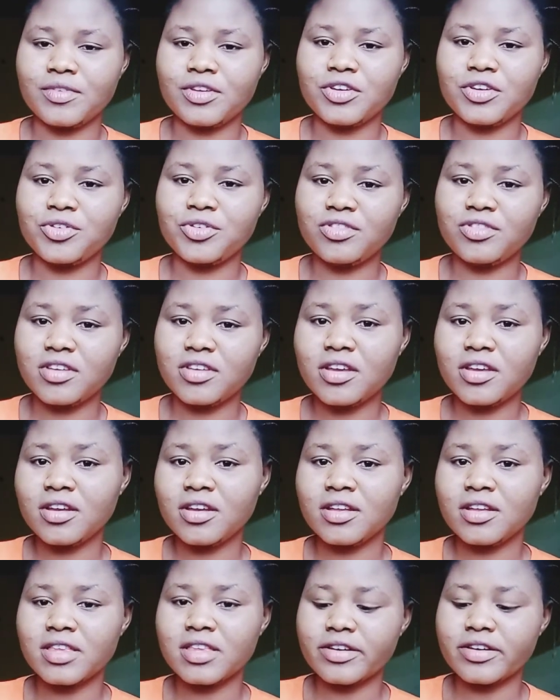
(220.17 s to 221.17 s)
You see,
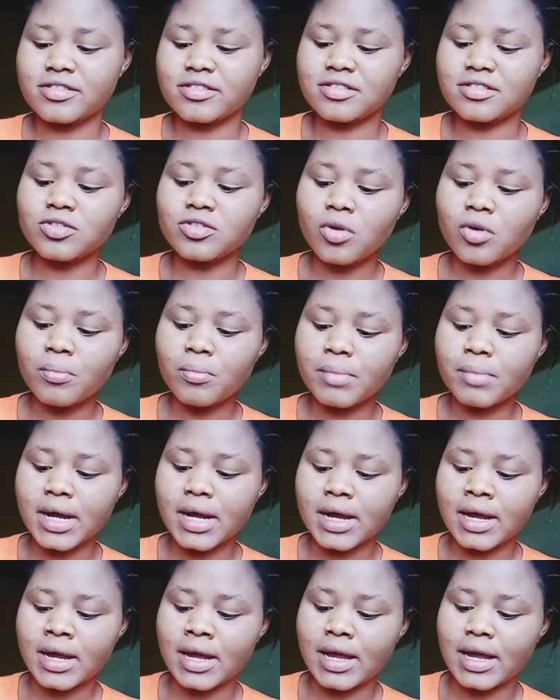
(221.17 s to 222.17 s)
there is
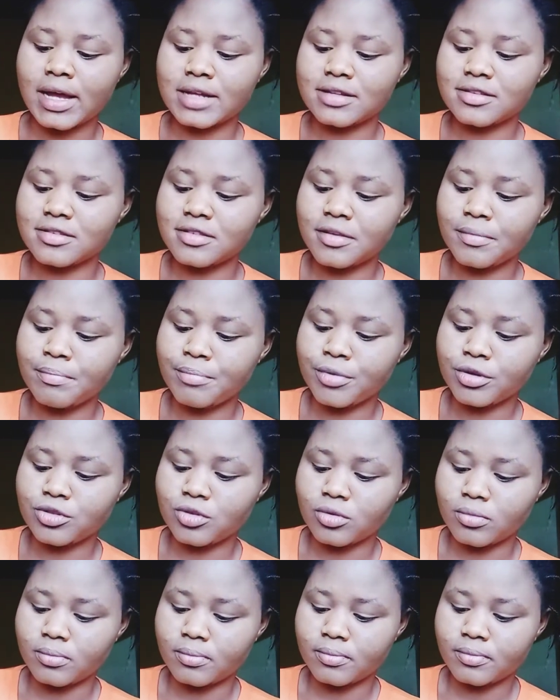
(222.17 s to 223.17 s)
number at the
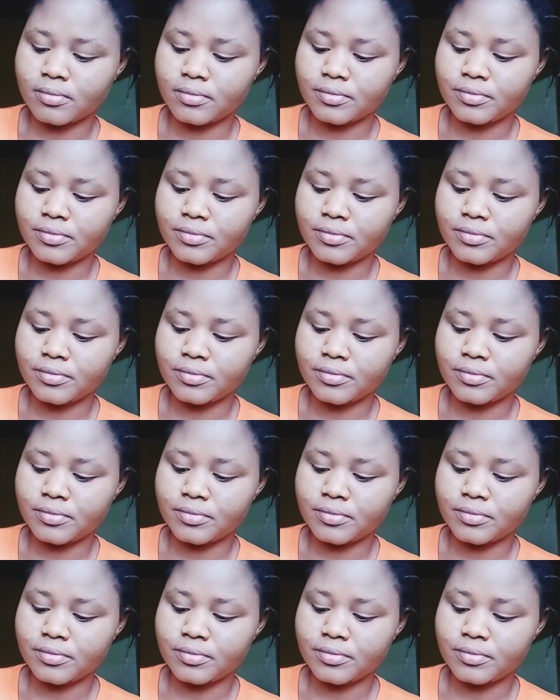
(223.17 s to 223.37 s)
bottom.